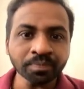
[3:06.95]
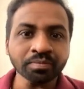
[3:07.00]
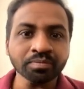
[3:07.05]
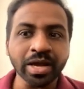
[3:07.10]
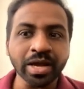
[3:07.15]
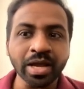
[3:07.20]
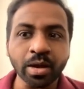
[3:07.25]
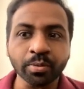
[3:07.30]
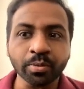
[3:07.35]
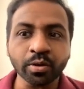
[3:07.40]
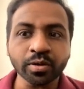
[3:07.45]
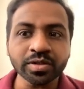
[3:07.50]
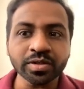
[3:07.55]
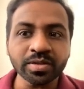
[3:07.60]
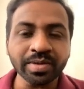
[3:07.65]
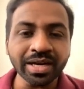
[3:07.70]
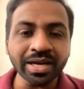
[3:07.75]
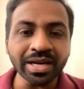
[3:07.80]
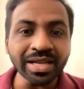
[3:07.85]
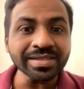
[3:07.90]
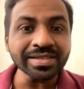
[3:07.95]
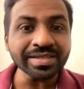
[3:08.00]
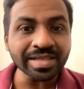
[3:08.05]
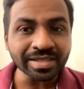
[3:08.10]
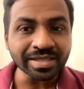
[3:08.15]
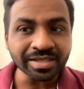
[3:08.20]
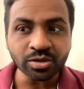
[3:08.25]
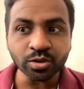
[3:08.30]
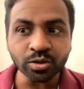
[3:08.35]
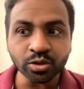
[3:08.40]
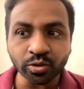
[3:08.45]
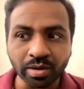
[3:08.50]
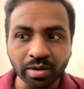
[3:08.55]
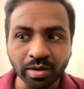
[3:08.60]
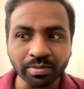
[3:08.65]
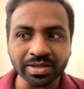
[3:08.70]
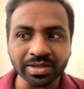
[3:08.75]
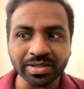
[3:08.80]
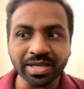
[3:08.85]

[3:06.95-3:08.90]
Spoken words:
by approximately 6 to 12 months.